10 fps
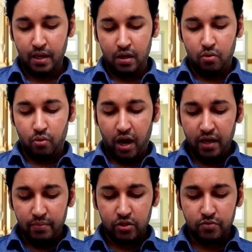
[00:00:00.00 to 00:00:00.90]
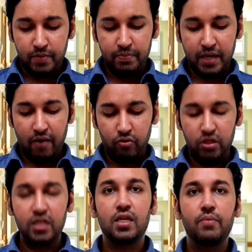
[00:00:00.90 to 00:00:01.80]
Why? Because people have
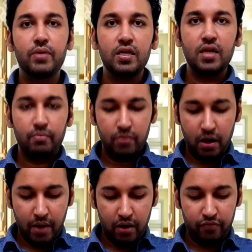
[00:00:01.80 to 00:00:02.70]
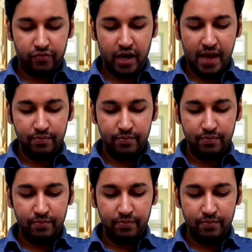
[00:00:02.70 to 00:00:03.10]
only a limited amount of time,